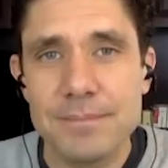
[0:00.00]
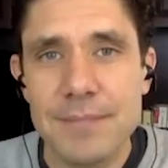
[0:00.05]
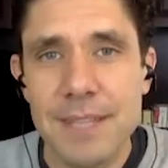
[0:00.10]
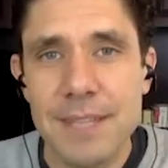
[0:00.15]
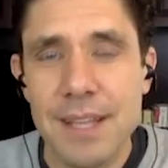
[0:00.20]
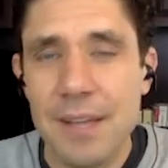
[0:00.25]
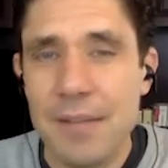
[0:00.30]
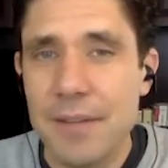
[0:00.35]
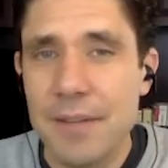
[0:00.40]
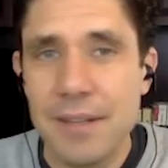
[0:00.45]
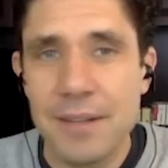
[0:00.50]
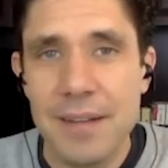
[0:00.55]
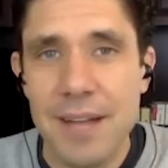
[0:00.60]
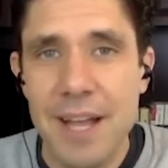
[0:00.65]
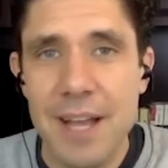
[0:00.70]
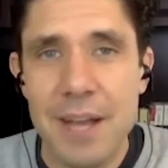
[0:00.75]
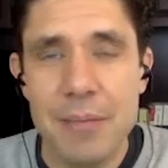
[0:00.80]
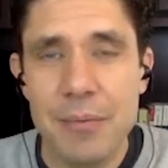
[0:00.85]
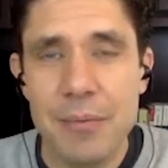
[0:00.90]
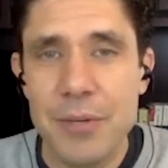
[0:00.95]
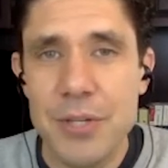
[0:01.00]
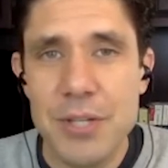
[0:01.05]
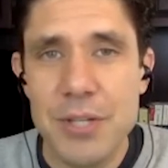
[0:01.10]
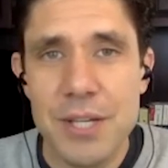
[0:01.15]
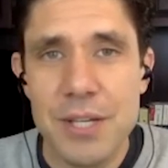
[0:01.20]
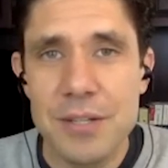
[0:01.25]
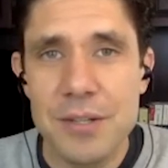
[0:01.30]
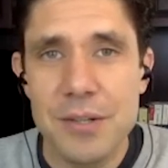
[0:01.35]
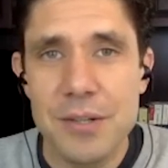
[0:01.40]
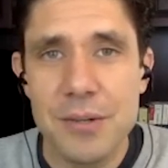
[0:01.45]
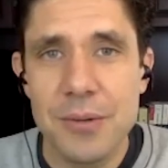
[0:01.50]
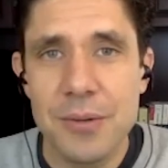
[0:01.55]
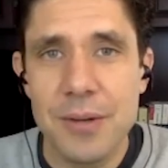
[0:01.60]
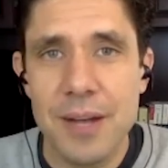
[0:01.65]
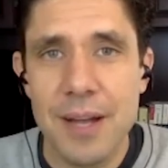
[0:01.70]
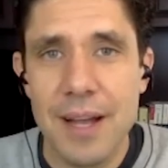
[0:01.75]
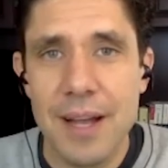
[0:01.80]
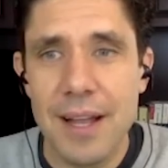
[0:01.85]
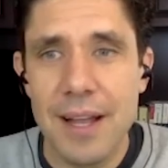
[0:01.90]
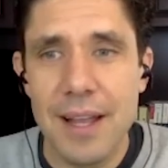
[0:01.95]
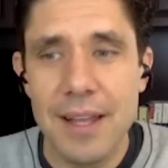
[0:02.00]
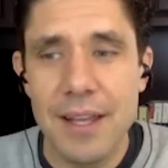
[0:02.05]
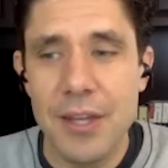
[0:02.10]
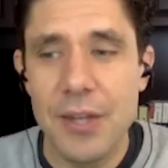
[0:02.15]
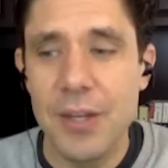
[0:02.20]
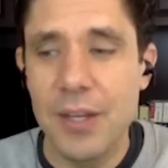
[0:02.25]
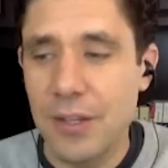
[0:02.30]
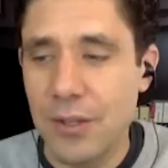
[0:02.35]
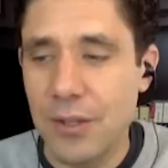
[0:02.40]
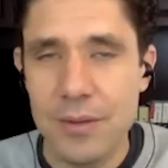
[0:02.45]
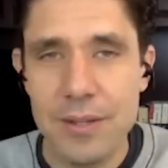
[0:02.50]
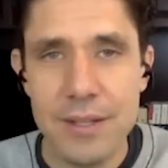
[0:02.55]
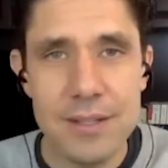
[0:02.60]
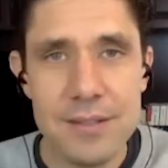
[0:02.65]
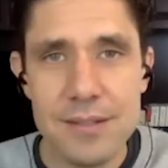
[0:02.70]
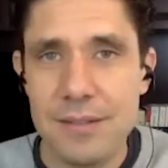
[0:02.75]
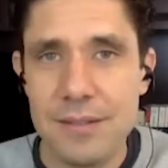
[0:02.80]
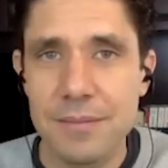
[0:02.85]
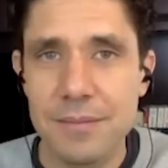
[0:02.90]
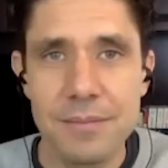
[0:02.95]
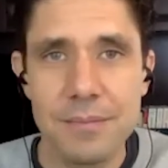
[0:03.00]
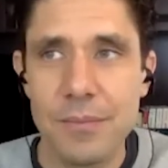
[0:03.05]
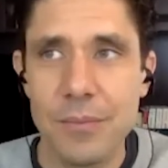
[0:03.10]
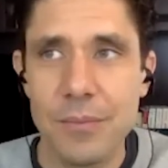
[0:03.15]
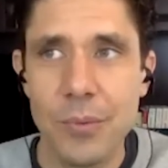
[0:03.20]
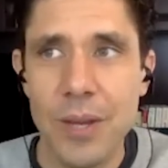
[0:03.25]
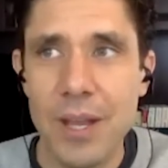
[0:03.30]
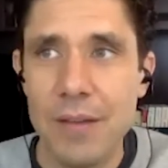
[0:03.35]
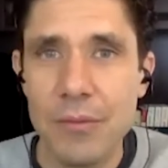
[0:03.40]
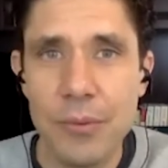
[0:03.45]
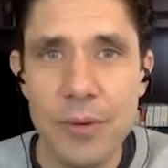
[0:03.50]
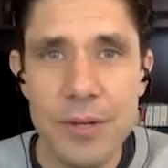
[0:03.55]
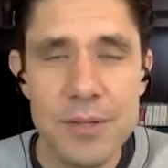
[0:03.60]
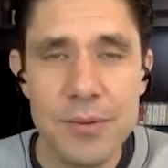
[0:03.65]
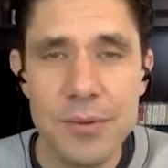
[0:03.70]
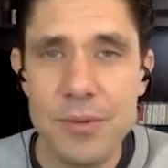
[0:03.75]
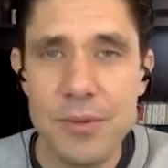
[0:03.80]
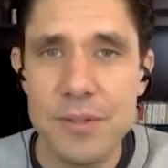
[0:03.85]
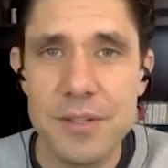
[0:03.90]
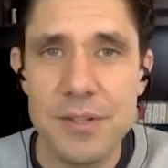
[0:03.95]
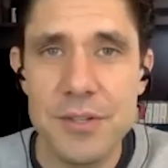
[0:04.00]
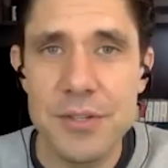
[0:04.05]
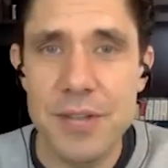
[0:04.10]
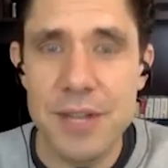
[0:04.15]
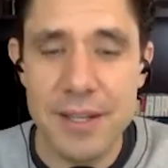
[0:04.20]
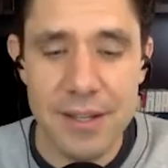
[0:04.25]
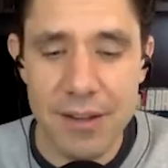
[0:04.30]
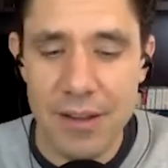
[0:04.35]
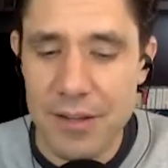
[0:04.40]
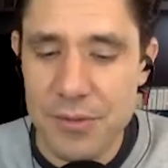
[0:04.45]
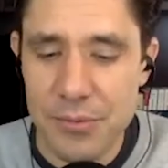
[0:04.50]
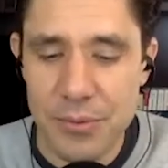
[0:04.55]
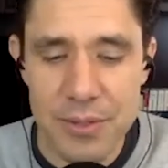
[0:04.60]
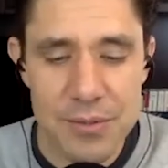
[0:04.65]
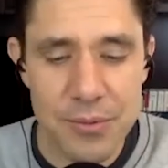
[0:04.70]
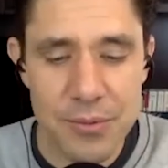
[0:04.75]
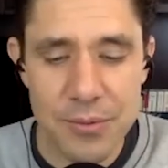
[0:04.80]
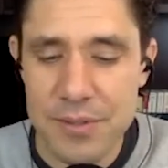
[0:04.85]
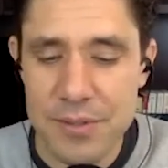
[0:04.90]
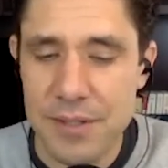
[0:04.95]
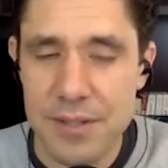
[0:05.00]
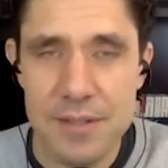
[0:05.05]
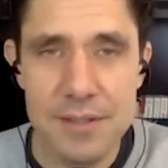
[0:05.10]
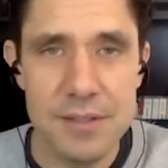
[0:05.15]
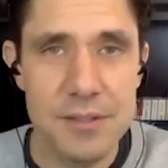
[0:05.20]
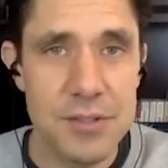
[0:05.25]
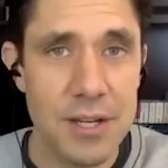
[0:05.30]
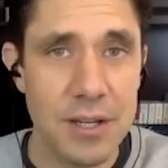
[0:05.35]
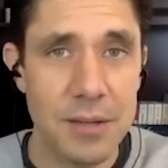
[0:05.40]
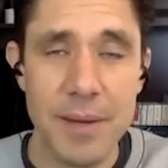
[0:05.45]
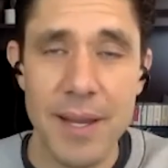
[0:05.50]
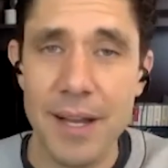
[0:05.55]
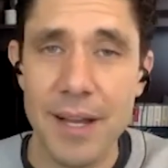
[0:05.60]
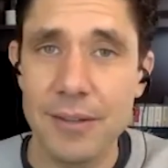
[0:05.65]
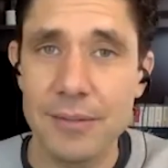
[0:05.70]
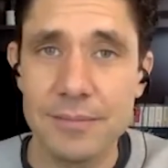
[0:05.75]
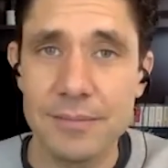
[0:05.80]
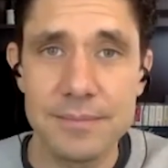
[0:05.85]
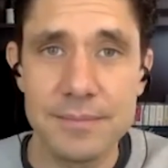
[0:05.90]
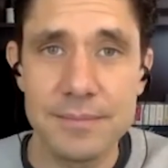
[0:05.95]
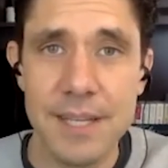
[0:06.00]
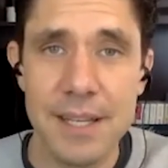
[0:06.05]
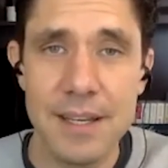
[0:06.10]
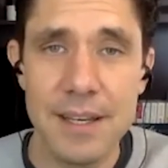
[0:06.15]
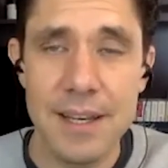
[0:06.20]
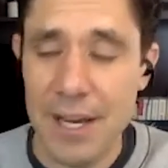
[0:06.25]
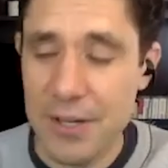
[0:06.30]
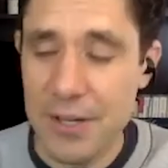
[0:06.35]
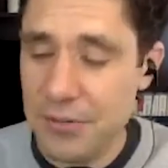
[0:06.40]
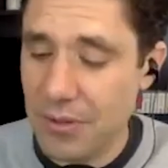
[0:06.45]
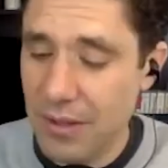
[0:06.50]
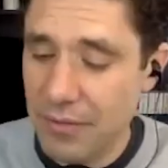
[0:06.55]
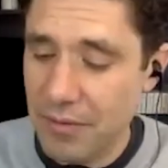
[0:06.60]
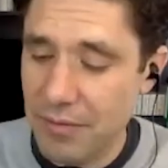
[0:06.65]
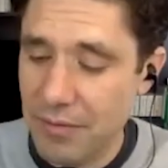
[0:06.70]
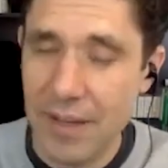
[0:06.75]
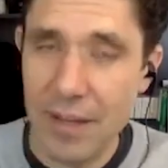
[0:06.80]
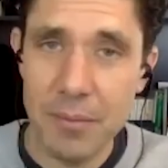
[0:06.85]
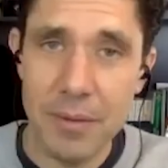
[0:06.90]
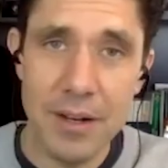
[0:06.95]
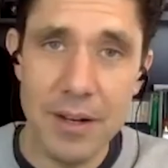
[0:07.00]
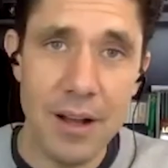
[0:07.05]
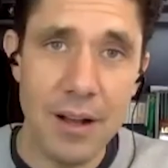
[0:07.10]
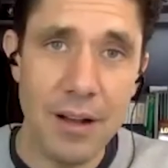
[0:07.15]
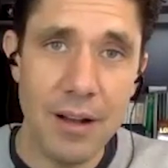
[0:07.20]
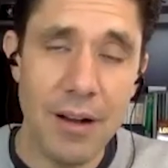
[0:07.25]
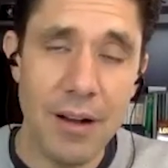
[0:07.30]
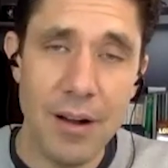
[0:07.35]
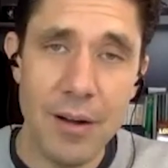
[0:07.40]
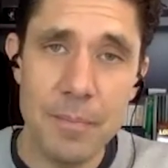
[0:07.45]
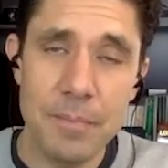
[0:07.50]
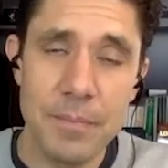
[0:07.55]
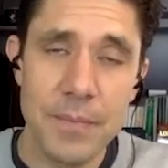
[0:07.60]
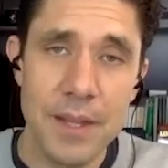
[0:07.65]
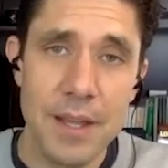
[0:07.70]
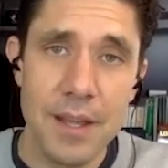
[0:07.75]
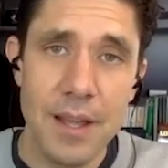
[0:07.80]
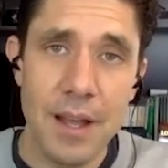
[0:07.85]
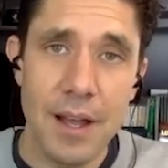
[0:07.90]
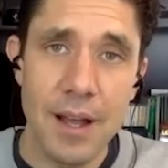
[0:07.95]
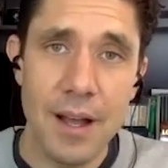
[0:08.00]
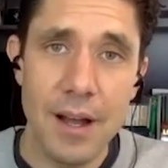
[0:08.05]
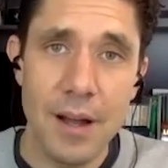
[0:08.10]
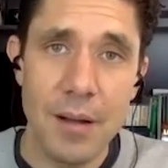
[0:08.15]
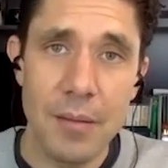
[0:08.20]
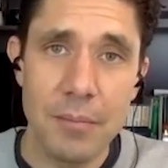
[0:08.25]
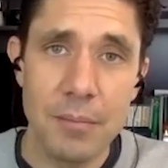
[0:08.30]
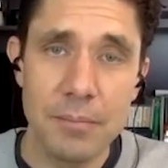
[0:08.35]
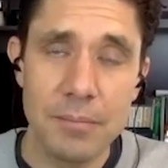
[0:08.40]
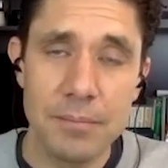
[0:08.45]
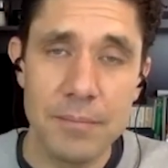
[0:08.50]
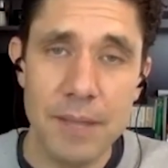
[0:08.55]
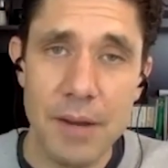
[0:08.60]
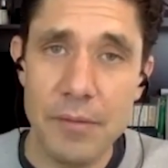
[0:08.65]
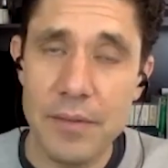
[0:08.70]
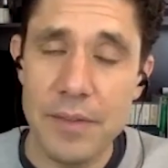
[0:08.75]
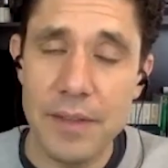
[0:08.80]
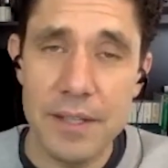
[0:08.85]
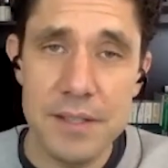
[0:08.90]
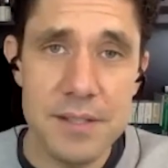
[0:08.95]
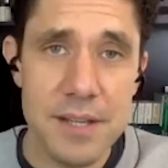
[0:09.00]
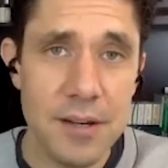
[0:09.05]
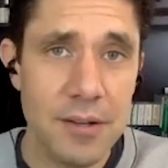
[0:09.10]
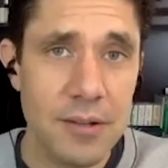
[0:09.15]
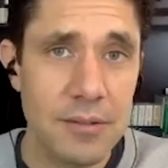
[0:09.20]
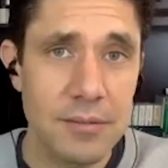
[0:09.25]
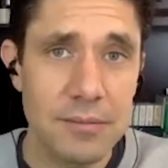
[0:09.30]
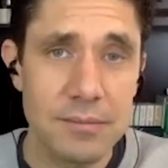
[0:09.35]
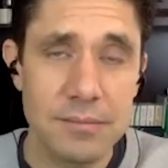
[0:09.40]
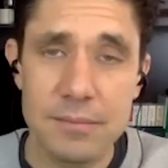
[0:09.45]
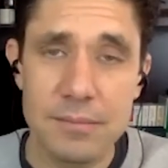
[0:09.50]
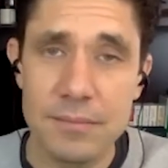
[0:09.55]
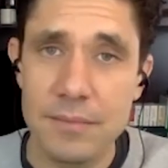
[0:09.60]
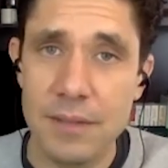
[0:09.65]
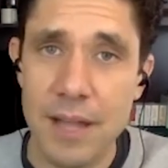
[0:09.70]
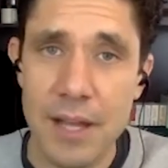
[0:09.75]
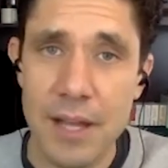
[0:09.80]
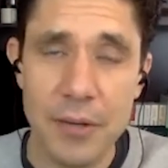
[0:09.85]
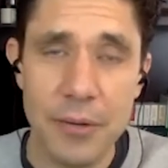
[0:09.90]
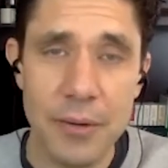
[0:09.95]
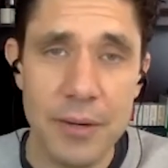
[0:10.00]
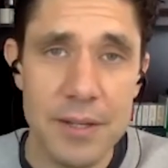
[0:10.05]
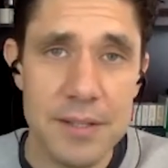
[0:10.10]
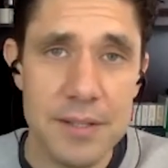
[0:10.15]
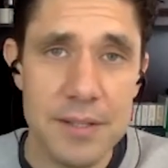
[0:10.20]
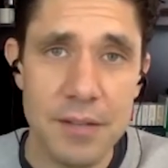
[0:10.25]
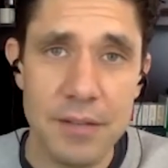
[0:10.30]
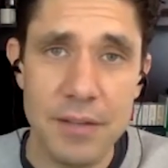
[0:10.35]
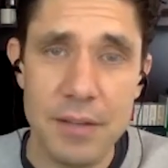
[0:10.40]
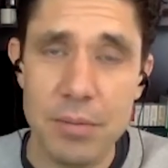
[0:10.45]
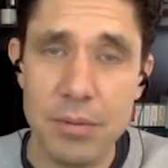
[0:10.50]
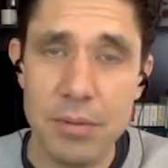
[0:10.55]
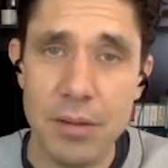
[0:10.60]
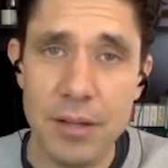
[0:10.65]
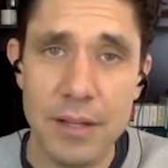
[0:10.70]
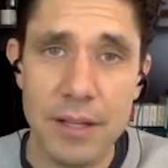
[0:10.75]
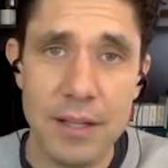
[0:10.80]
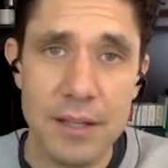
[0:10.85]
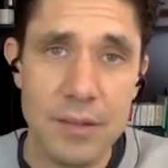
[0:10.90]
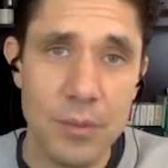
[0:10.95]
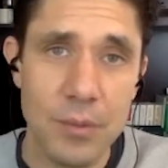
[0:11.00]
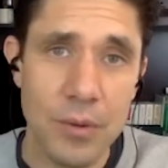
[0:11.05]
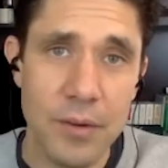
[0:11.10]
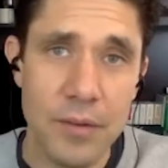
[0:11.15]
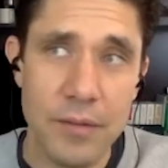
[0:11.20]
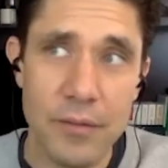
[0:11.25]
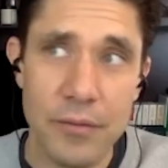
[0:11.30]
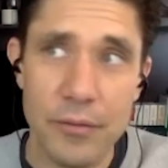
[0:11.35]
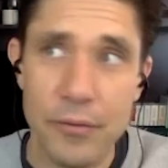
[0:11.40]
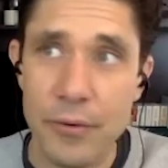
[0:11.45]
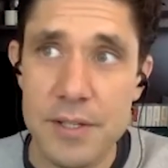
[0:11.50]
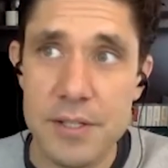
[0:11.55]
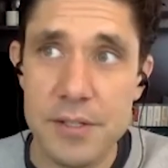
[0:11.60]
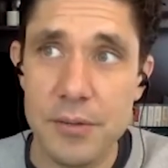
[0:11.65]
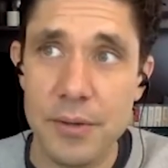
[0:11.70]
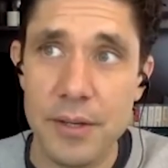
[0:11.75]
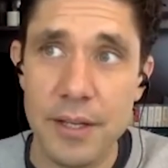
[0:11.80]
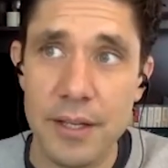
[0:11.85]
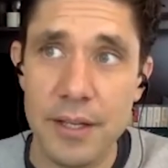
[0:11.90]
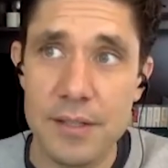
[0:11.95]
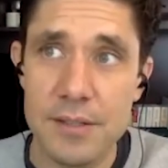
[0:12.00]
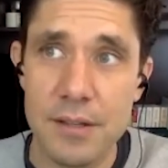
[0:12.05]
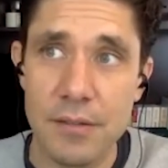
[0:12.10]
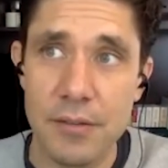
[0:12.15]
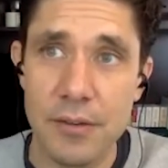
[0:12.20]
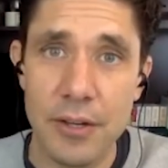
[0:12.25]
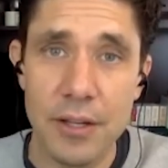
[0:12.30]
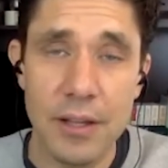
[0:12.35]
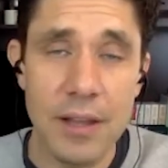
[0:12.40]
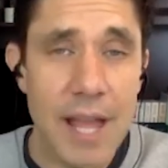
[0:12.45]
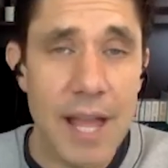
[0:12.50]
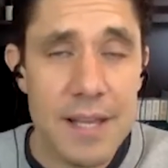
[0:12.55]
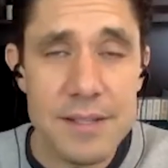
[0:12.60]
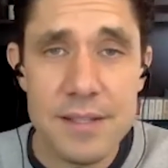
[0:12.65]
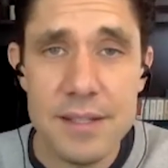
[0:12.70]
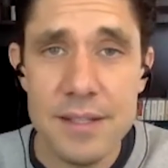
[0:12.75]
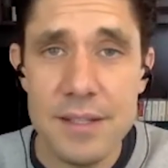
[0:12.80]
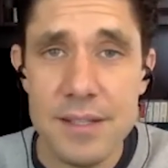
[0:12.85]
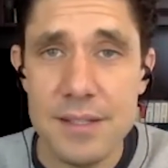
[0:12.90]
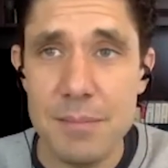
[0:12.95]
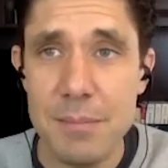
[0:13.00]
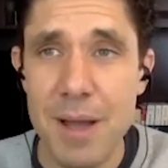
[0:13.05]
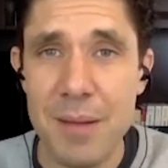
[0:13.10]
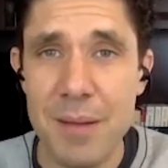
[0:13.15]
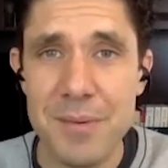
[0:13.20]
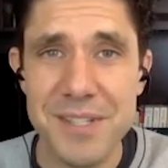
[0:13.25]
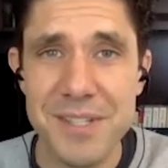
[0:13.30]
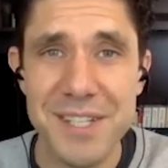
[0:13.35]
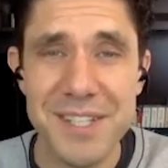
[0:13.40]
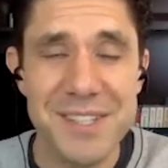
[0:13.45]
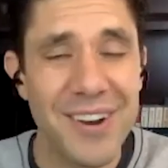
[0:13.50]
I love you. I appreciate you. You could do this. We have resources. Chantel has resources. Check me out at natural living family dot com. Um, everything's there. A lot of great stuff. Get plugged into one of the free screenings of our classes, the Mama Z's